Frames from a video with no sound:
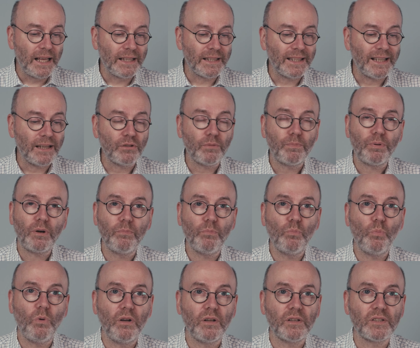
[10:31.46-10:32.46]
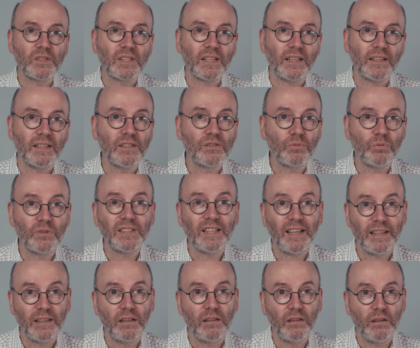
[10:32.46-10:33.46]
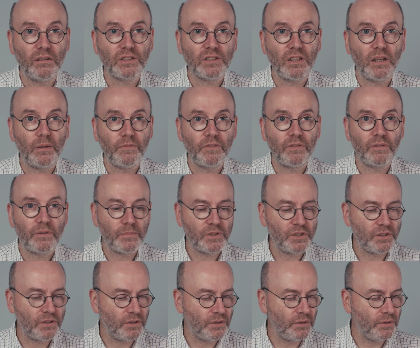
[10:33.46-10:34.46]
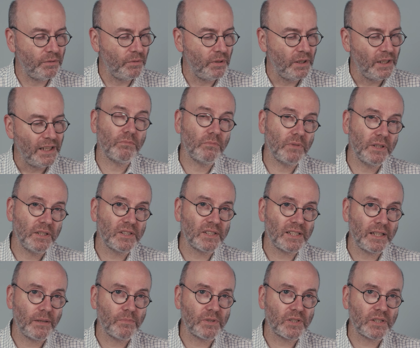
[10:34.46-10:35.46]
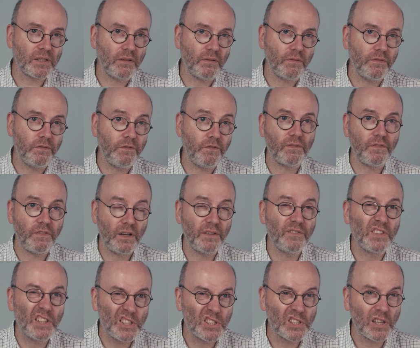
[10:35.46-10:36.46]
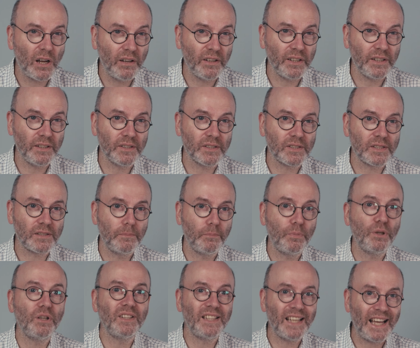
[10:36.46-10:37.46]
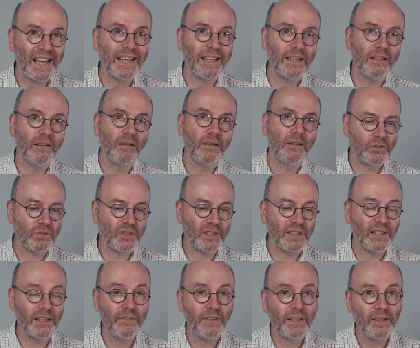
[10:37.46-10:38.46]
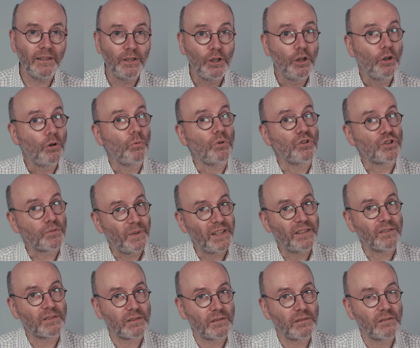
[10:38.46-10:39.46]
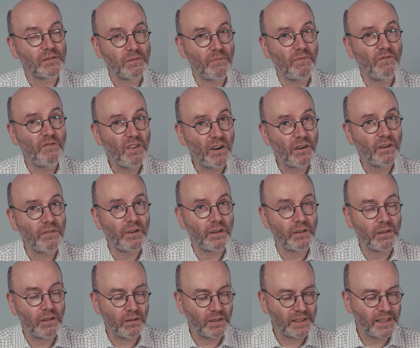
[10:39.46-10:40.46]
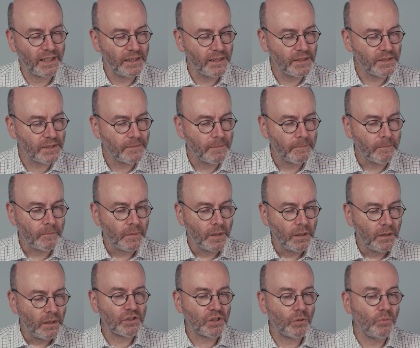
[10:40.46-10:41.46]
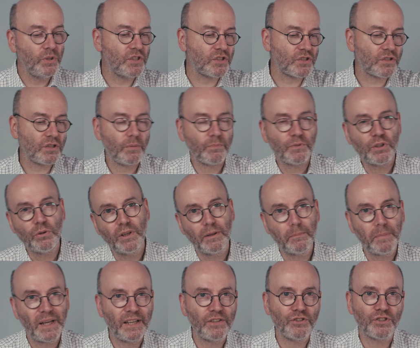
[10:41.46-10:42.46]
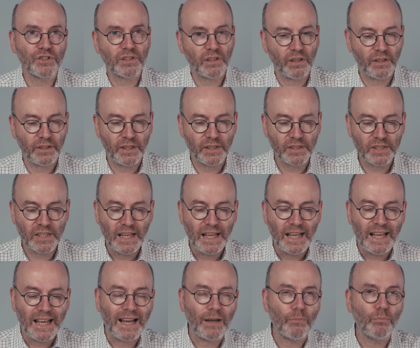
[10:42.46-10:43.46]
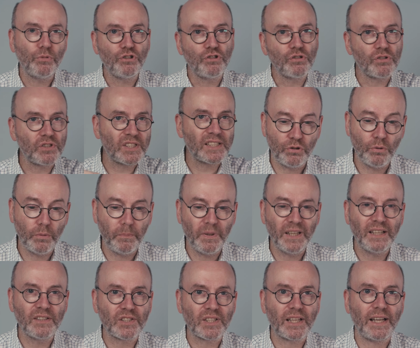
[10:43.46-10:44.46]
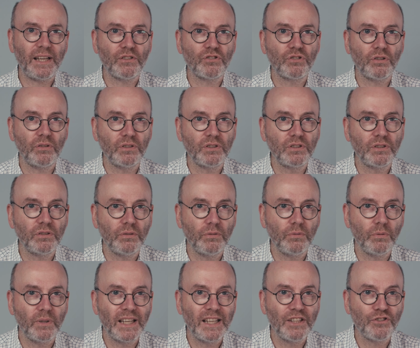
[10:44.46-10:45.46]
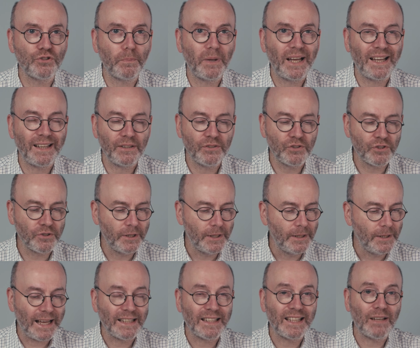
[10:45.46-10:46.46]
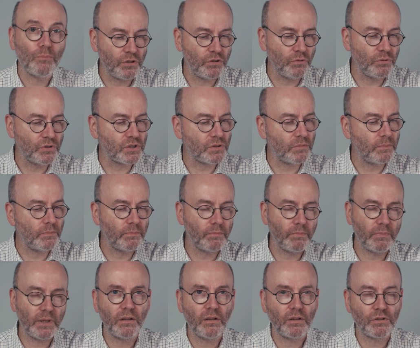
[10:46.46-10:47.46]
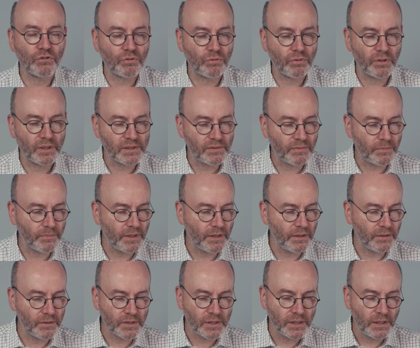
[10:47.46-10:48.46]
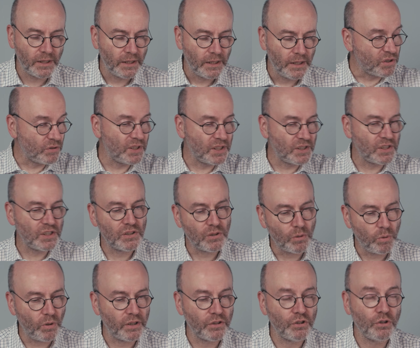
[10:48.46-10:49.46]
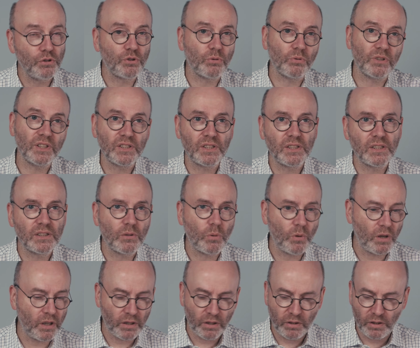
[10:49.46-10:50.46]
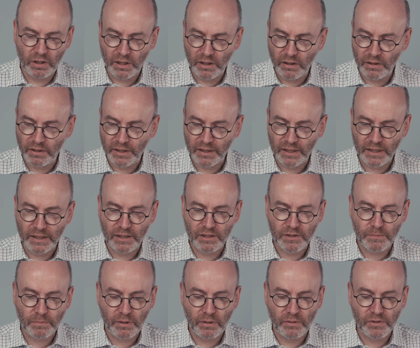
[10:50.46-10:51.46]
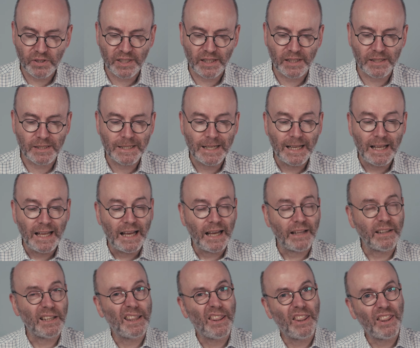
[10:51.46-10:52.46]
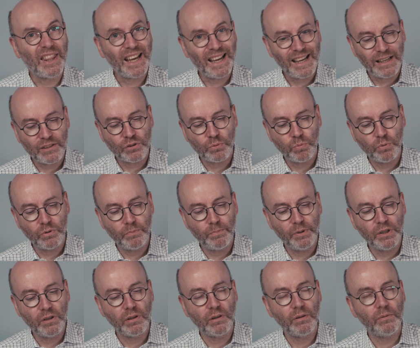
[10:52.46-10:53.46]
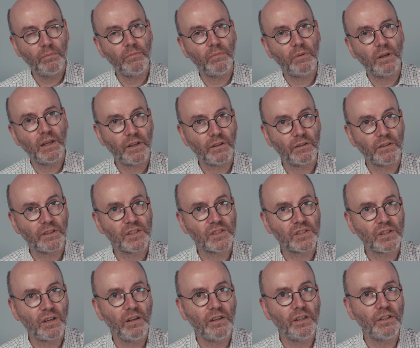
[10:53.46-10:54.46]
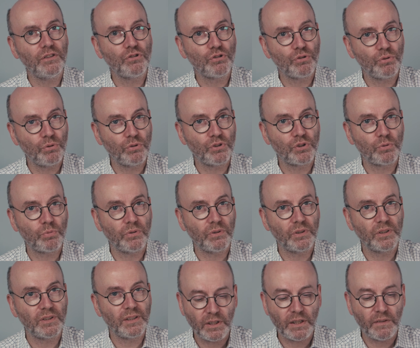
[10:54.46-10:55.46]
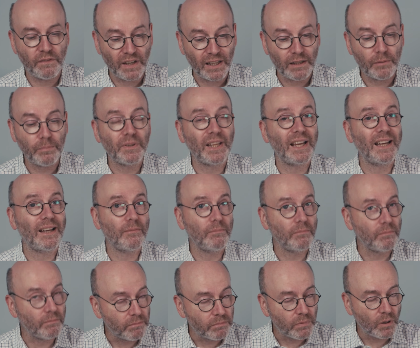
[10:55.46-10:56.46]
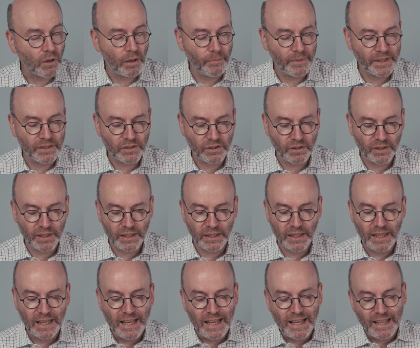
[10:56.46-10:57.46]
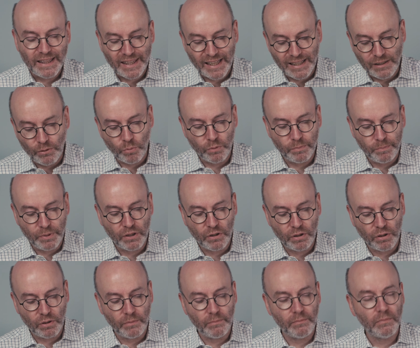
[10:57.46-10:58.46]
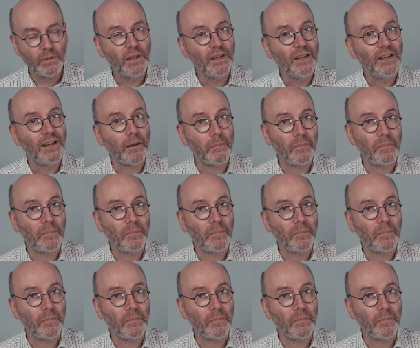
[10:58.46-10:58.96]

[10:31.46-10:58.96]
Now, the problem was that this would take a long time for him to do. He'd set himself 5 designs per day to deliver, which meant some very, very long days. So he stopped doing pages like this and would just do a big sketch onto each page and then do some light drawings from those. So this is quite unusual. This is quite early on in his process. And then that would become final design. George would develop that and comment on it. Then it would become a